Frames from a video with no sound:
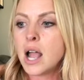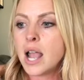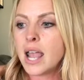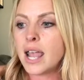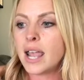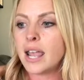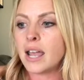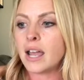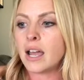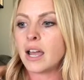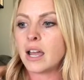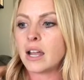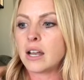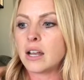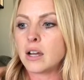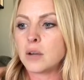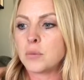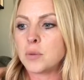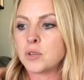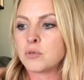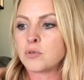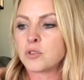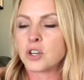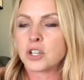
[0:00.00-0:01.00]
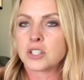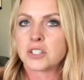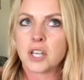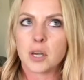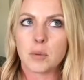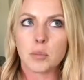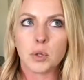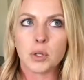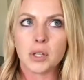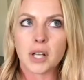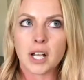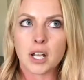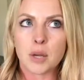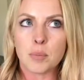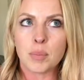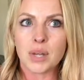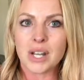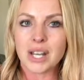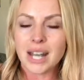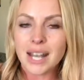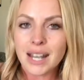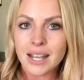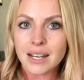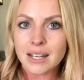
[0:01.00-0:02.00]
And I mean, for example, like a
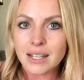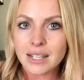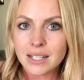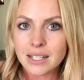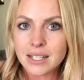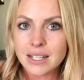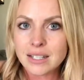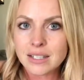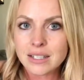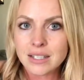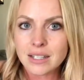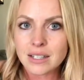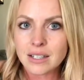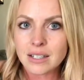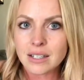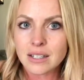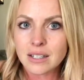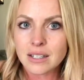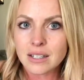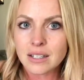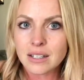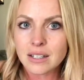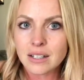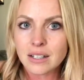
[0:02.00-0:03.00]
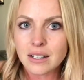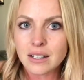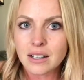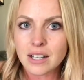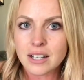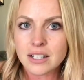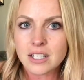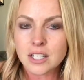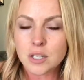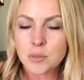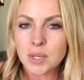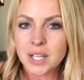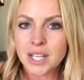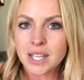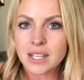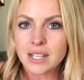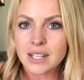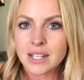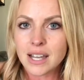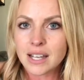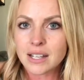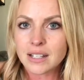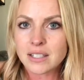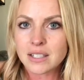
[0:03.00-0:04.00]
banana is a glycemic
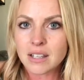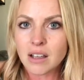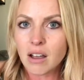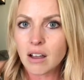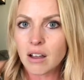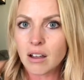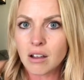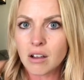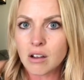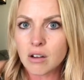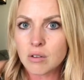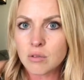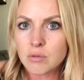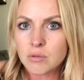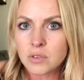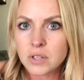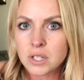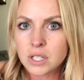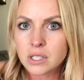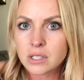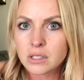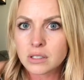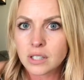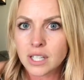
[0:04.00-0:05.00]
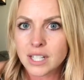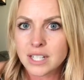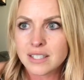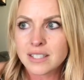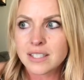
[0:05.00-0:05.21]
index of like